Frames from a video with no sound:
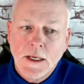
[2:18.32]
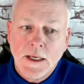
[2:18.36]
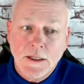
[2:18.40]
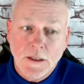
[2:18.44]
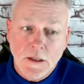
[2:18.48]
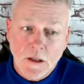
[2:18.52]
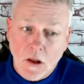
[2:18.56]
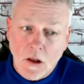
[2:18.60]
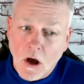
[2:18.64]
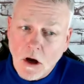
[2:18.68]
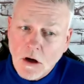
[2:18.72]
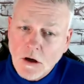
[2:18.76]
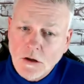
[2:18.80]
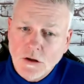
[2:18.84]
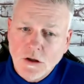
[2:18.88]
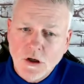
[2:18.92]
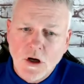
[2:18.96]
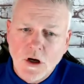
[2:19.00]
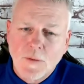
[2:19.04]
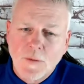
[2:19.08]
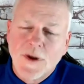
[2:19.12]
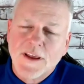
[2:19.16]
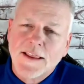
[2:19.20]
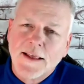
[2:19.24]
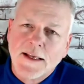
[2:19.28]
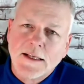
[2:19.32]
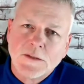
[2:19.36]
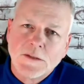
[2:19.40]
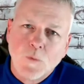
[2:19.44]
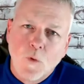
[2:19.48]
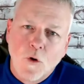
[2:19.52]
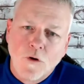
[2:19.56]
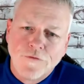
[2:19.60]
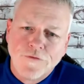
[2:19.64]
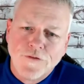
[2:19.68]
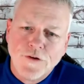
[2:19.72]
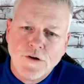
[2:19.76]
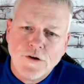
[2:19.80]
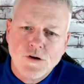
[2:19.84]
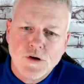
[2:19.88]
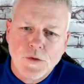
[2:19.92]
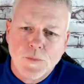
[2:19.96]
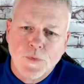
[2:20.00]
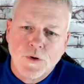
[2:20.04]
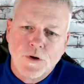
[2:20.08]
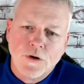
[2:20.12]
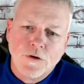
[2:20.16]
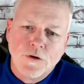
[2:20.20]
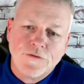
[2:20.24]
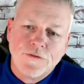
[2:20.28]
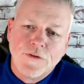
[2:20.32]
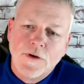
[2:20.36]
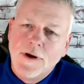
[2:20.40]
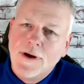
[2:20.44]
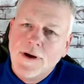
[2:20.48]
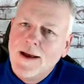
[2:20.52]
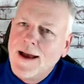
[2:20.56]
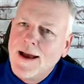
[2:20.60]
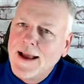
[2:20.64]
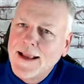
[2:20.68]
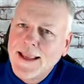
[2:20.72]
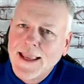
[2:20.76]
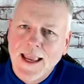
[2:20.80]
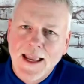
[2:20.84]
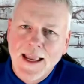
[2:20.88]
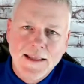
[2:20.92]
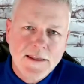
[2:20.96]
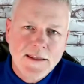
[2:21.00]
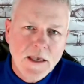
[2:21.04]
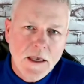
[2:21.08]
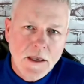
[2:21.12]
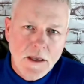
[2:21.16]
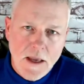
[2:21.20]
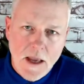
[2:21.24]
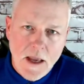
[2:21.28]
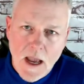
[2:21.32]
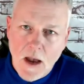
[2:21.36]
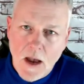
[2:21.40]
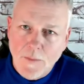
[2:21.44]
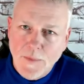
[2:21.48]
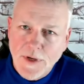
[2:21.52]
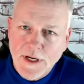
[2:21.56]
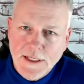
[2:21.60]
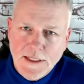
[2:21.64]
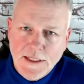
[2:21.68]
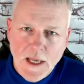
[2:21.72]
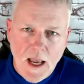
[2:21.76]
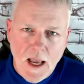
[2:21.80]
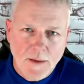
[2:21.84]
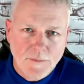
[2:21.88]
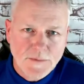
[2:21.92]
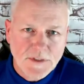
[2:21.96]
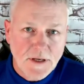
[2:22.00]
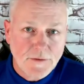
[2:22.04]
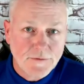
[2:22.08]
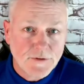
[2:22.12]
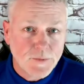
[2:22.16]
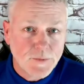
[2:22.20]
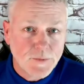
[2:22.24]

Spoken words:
In the longer term, I think it's more future-proof. I can't tell you how many times I've